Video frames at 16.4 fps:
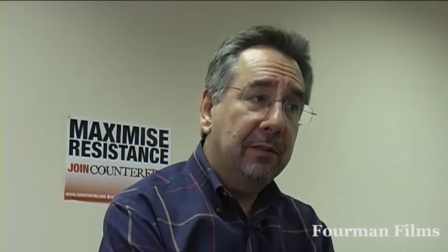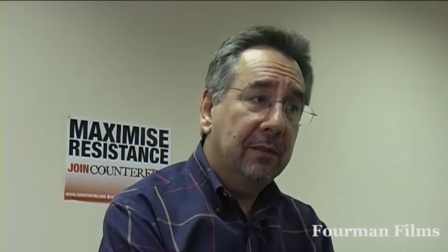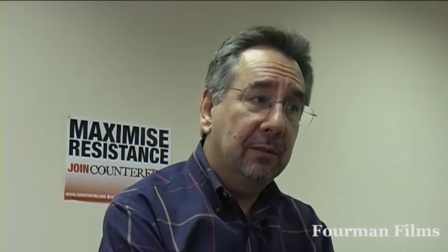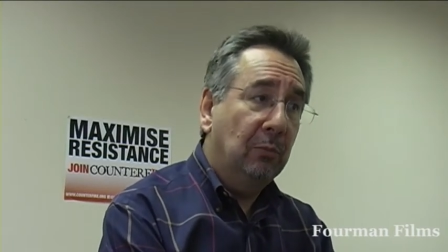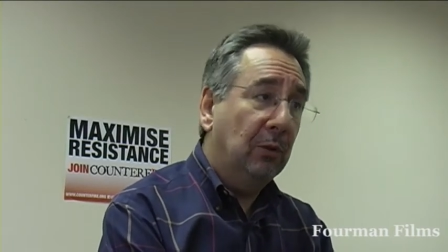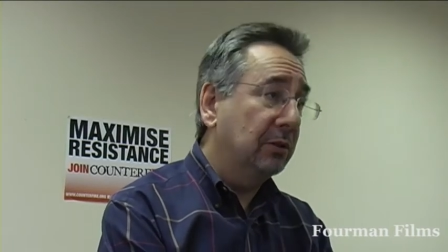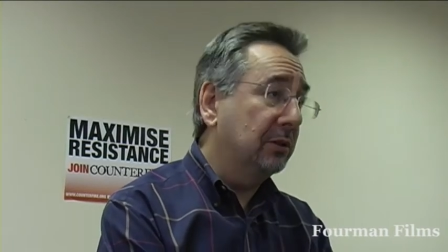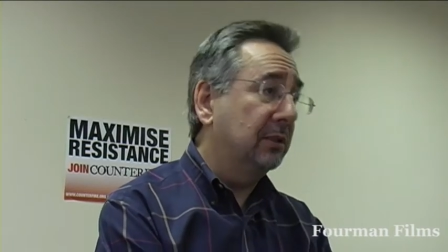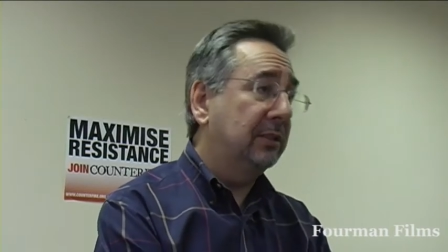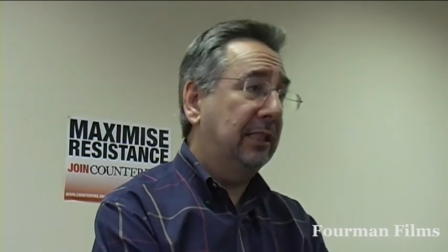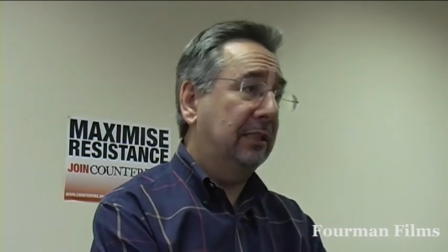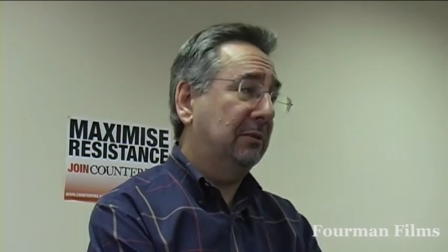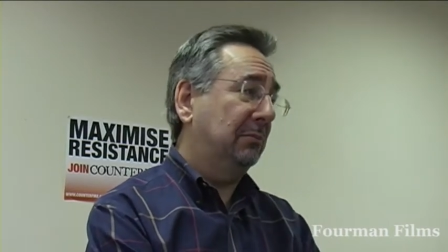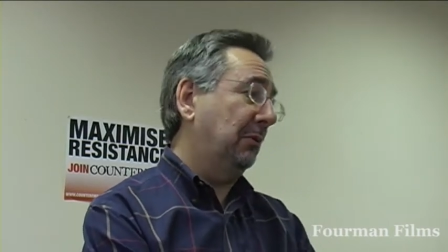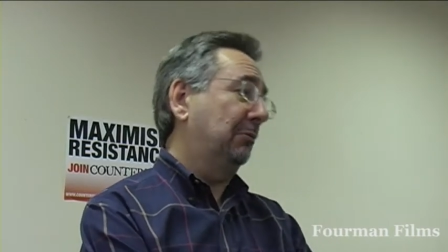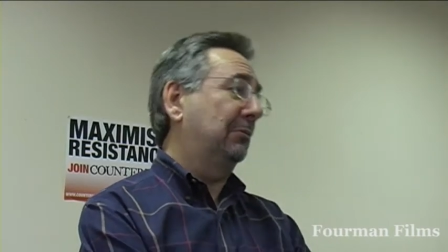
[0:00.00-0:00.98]
And Wilson said
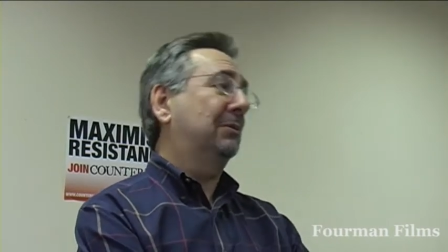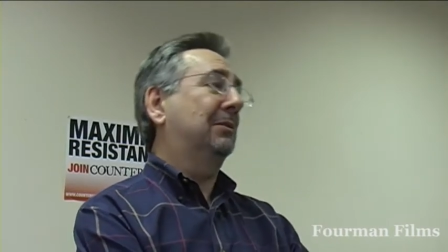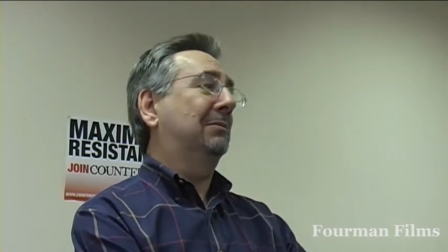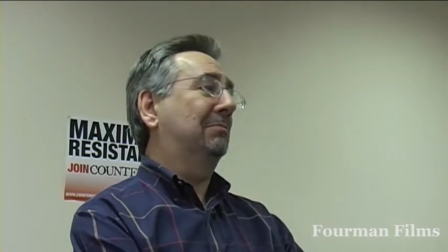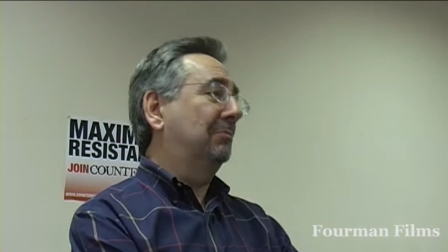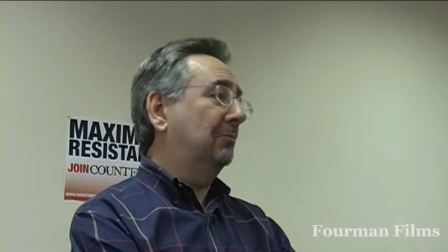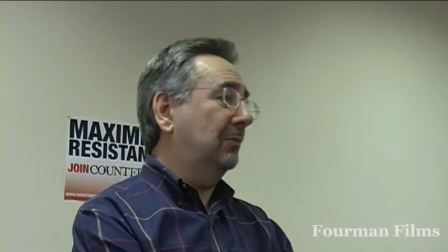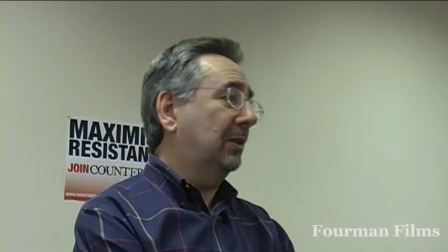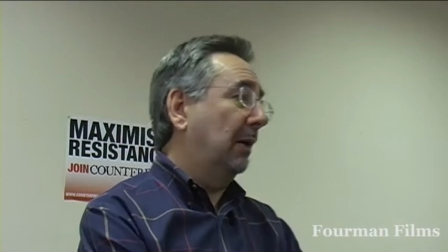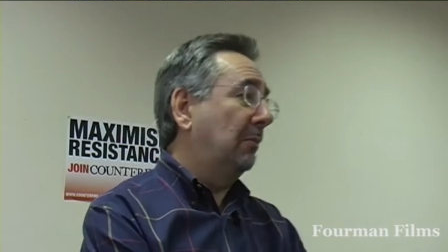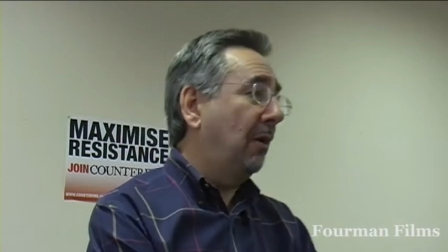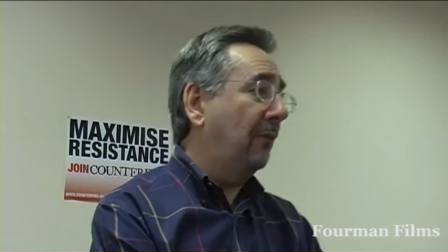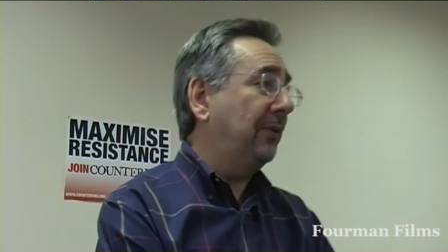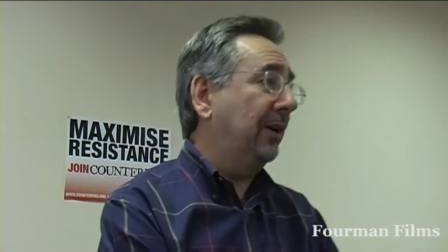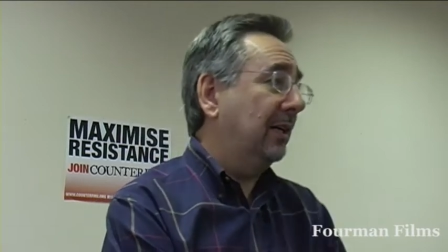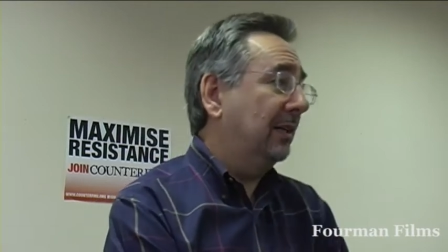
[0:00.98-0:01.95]
to him, come
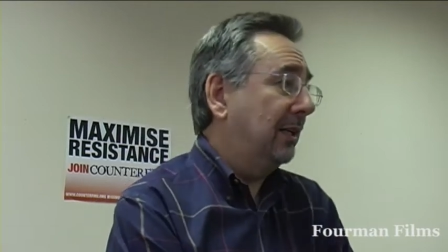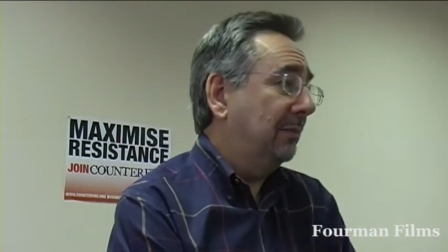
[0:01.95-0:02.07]
off it.